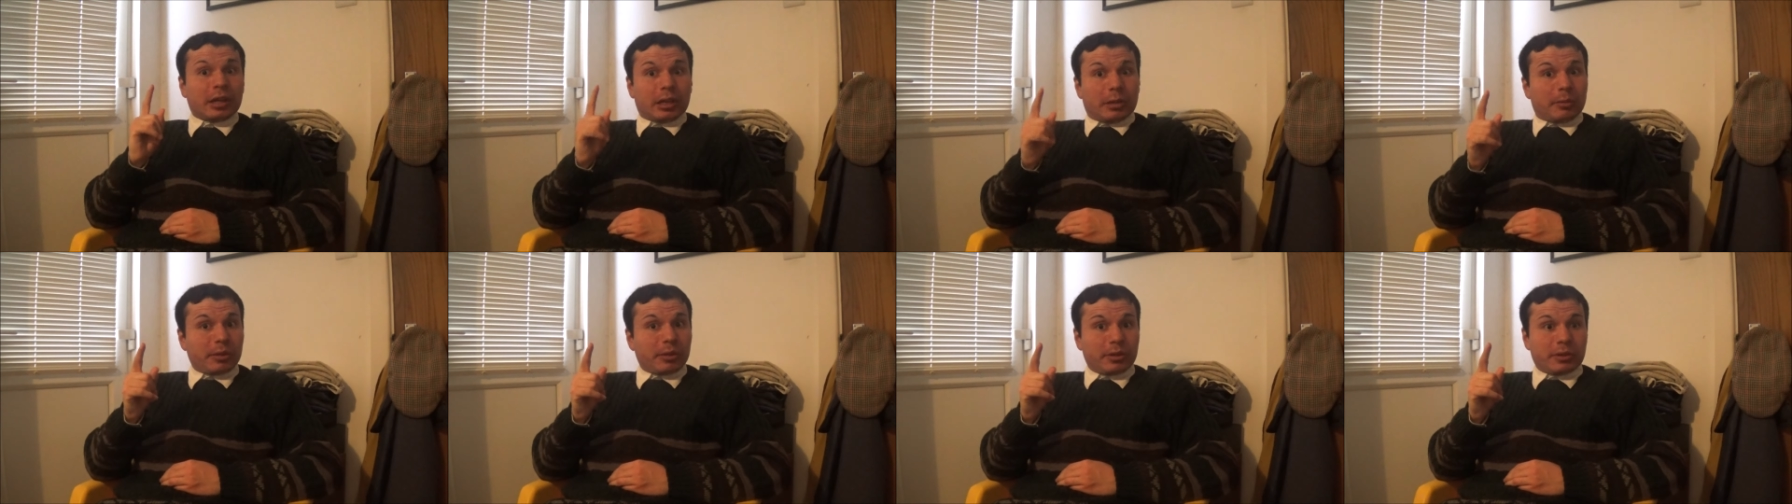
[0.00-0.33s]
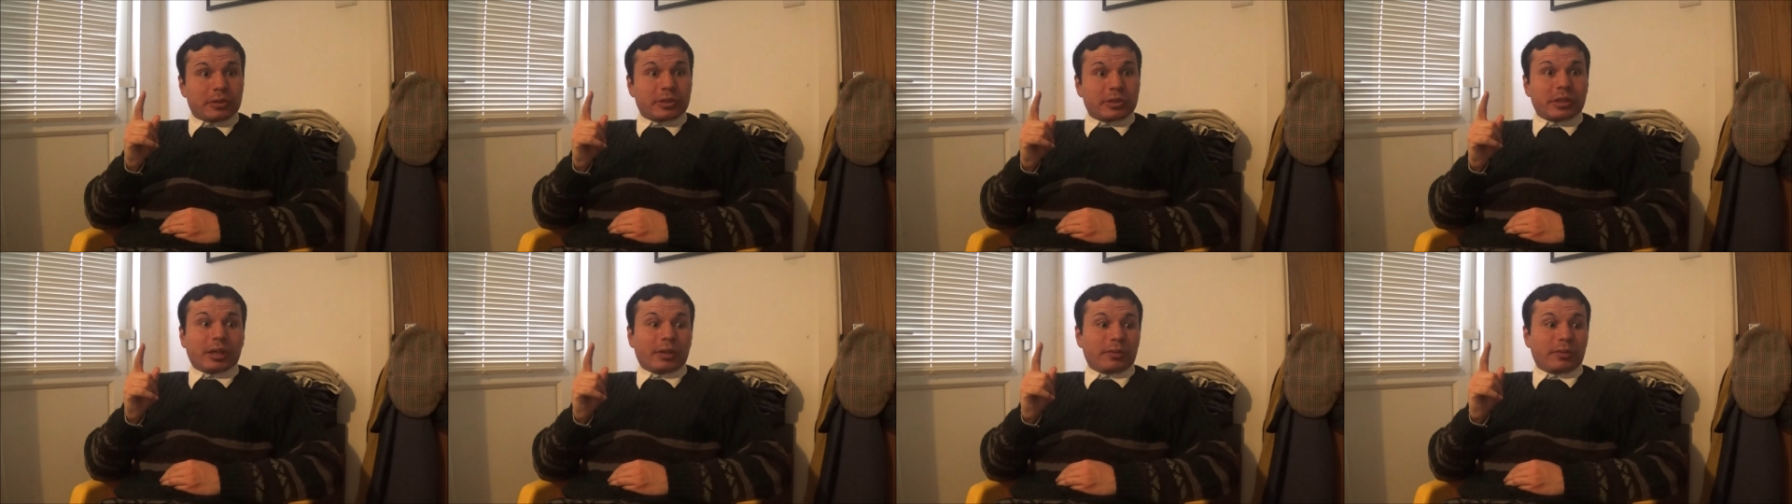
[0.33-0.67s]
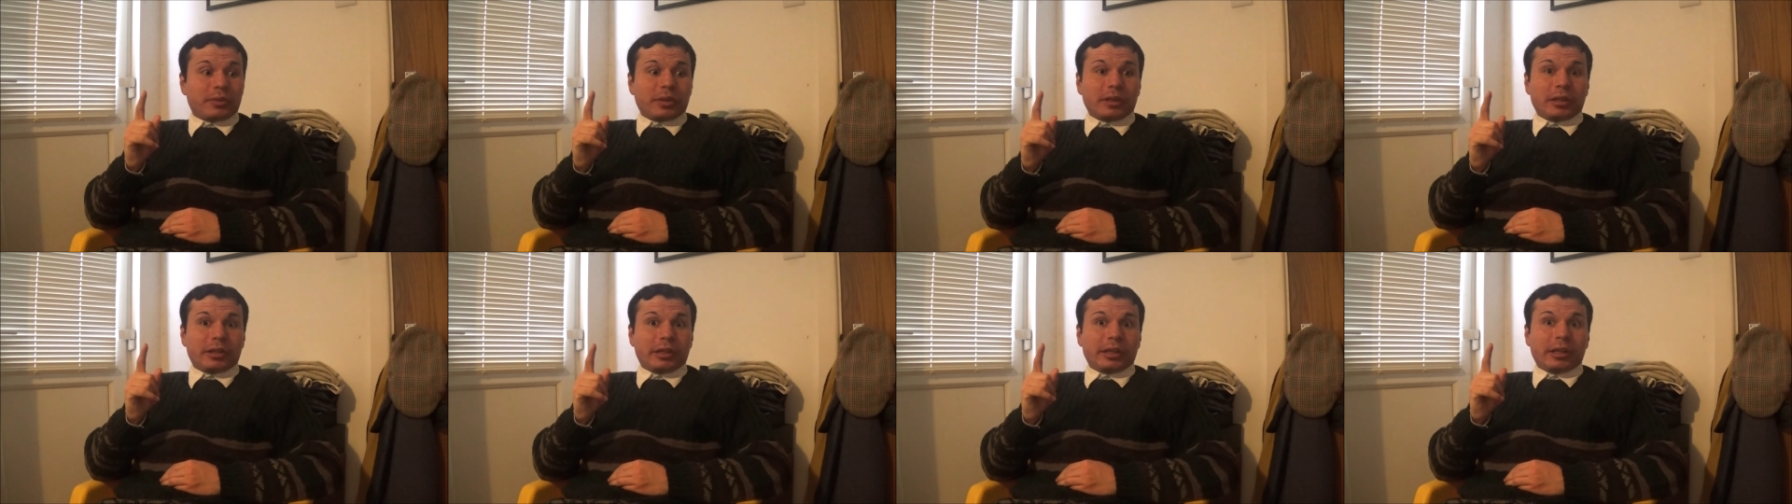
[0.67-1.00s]
when you served
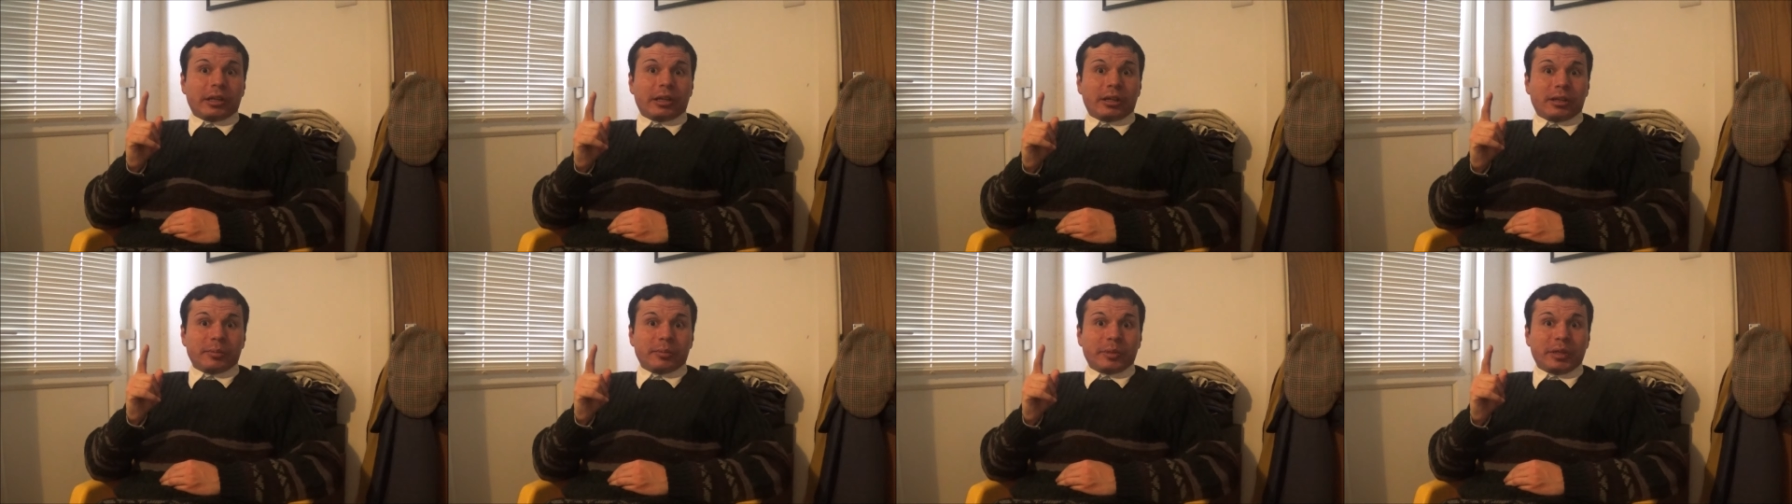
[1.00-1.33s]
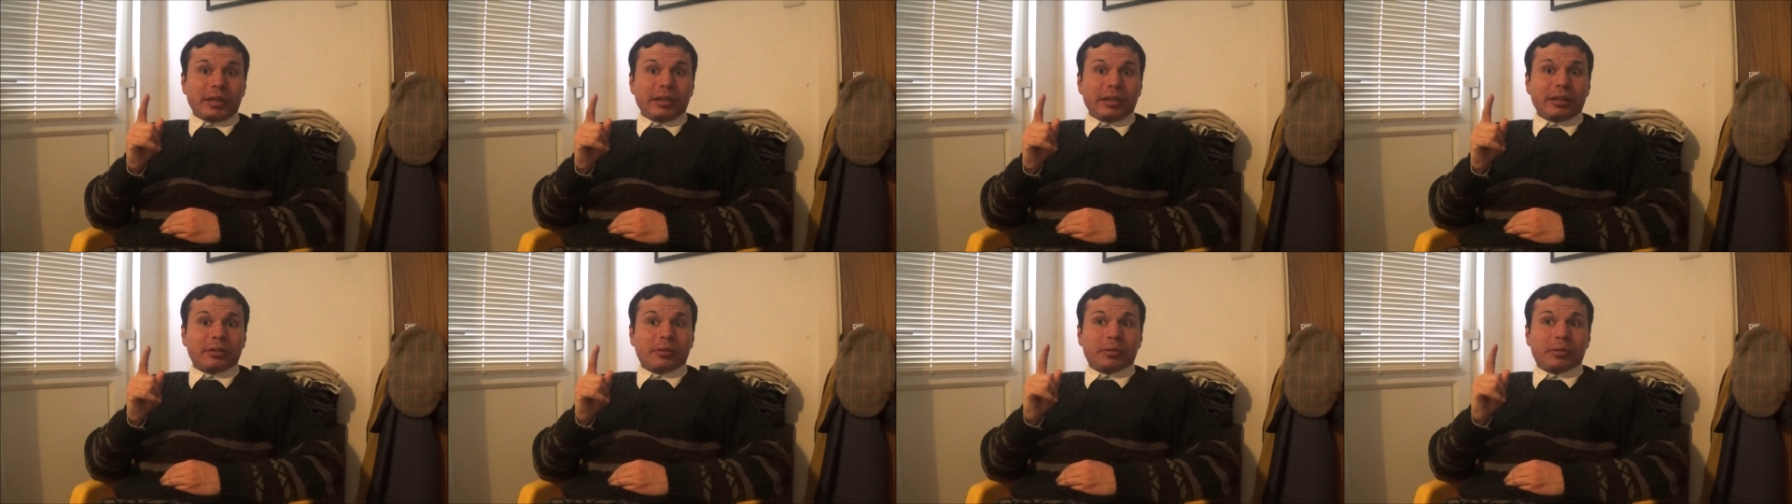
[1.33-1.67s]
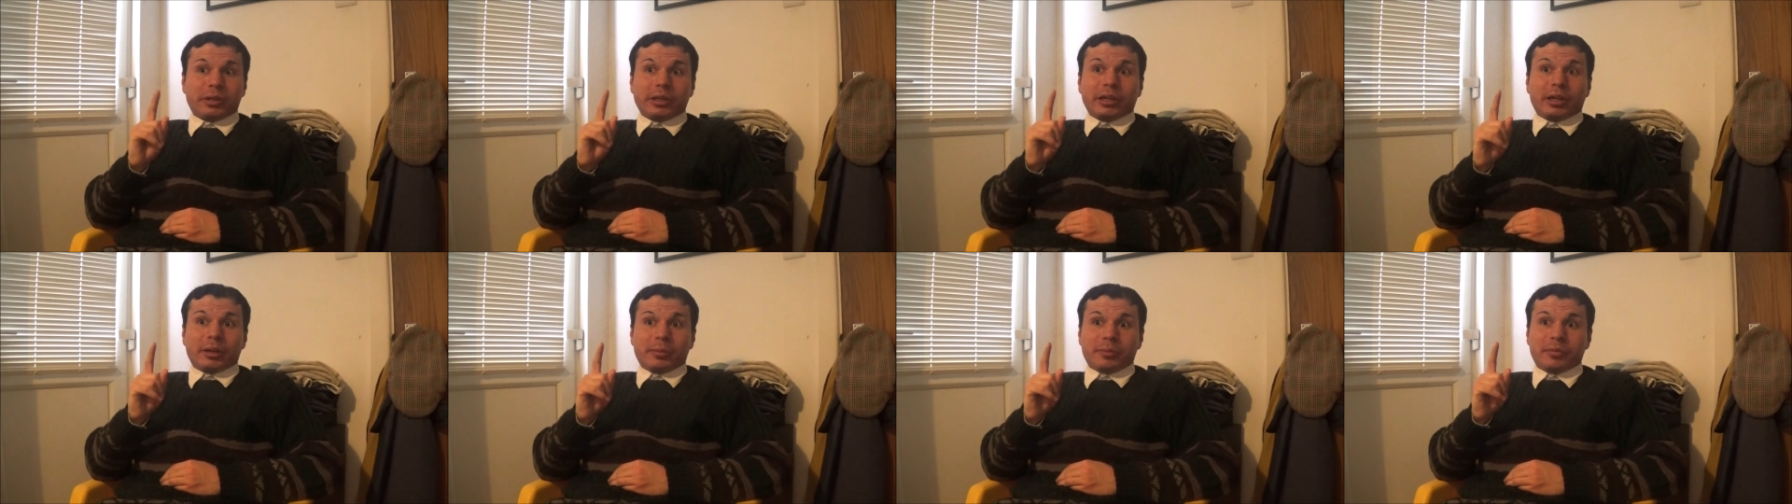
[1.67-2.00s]
in the army, or
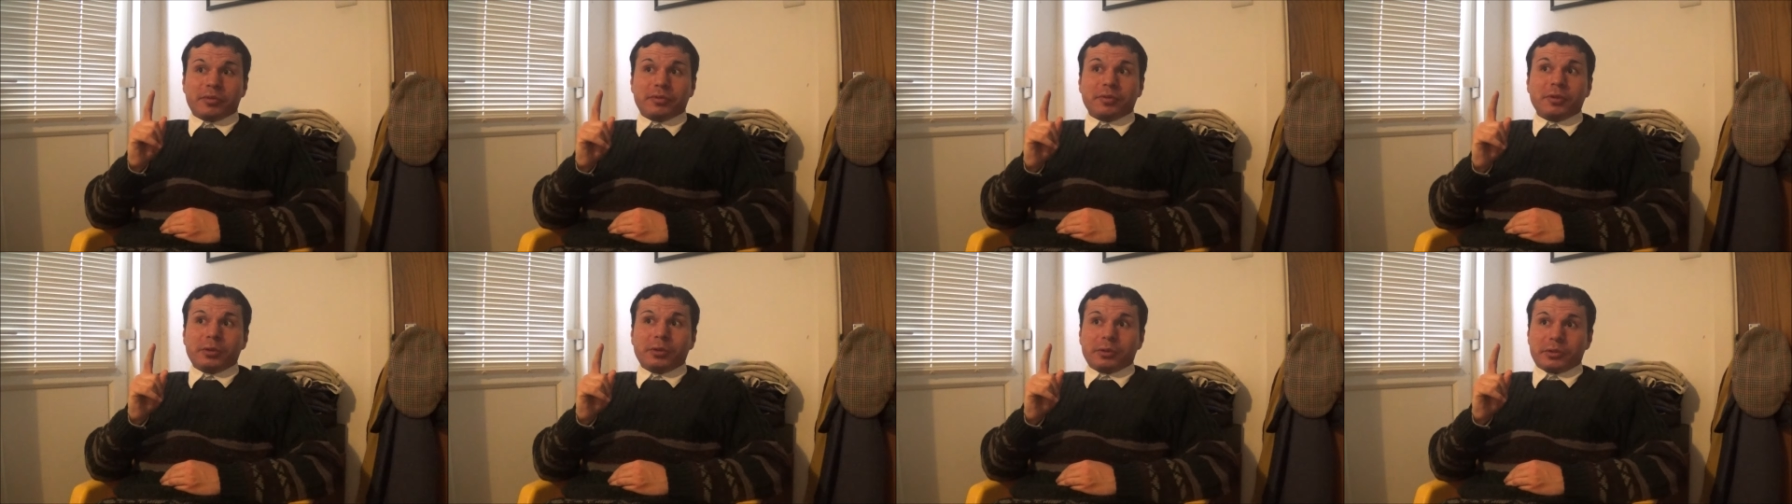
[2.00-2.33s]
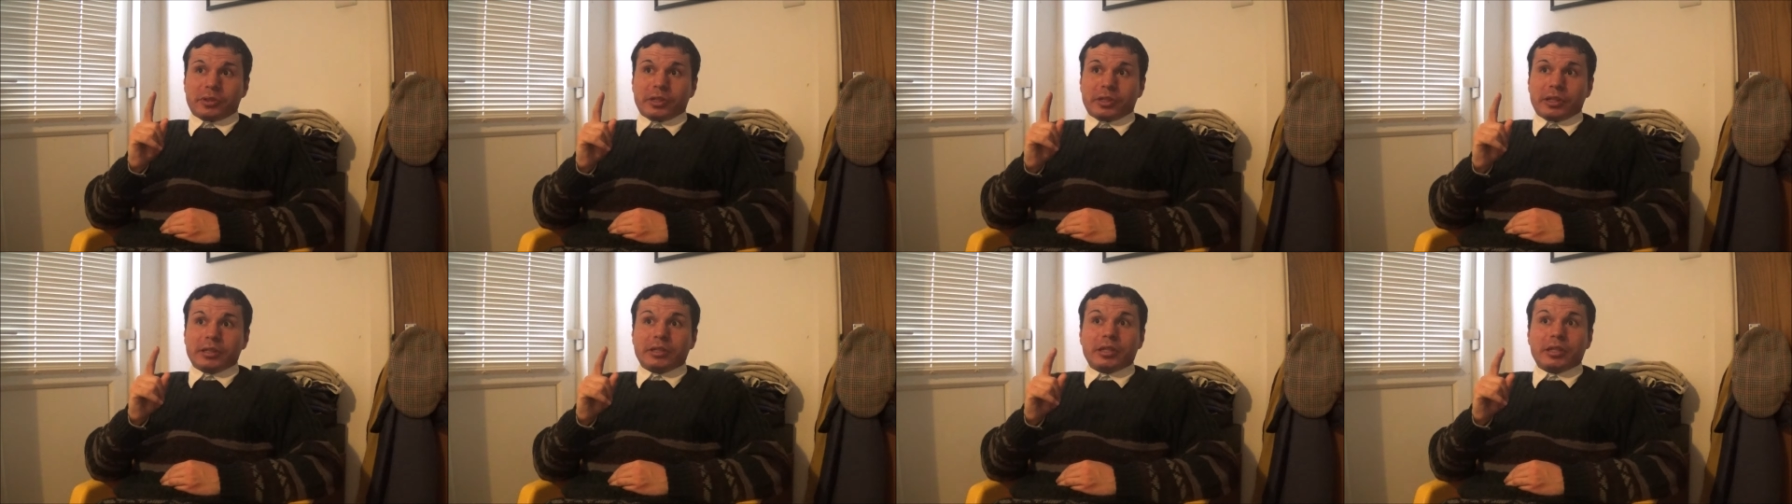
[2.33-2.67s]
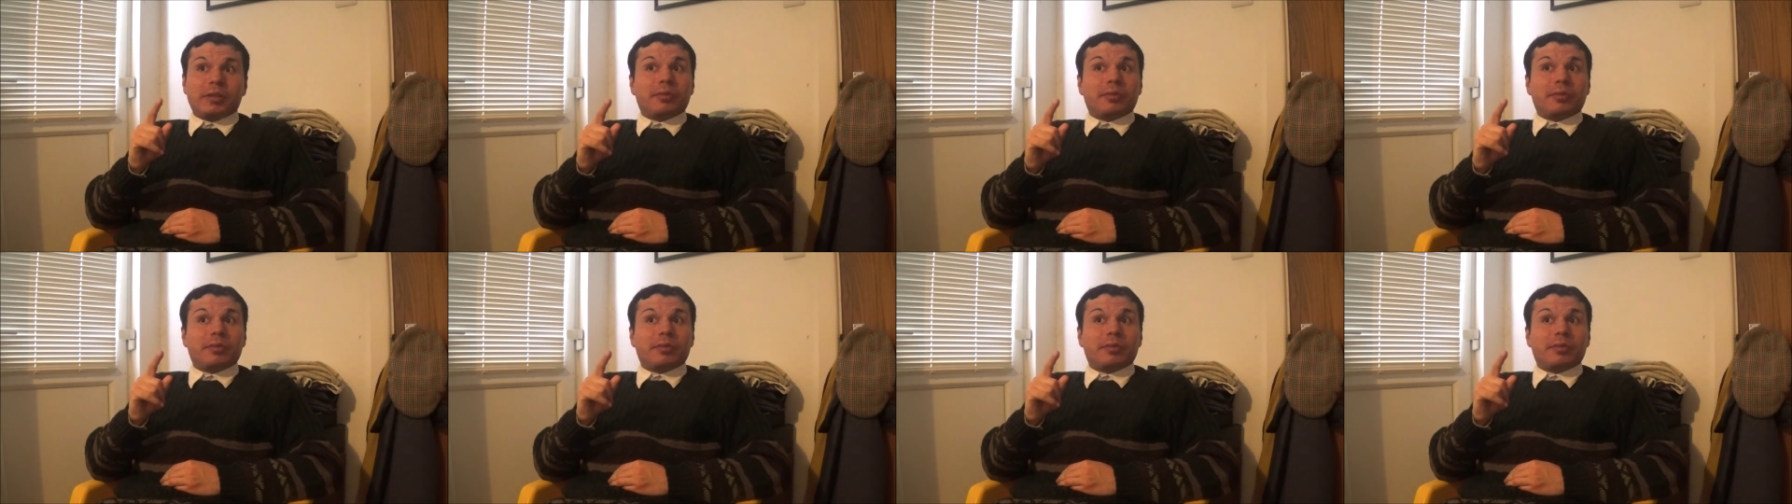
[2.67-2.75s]
the armed forces,